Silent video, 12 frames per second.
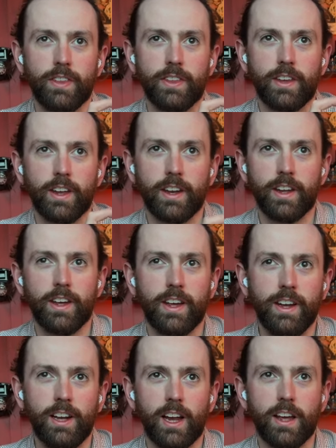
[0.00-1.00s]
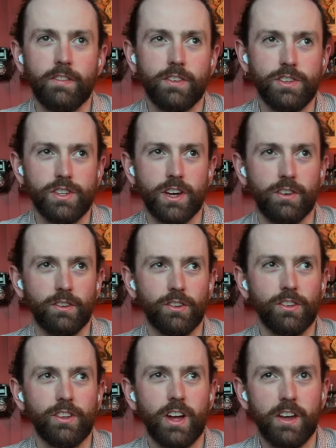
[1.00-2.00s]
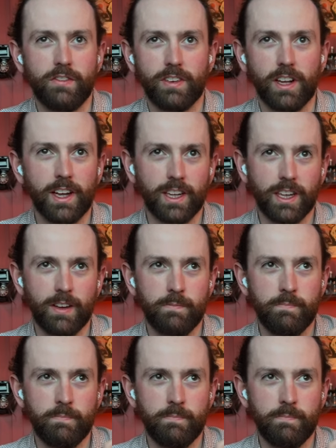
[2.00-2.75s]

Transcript: that in life in general, I feel like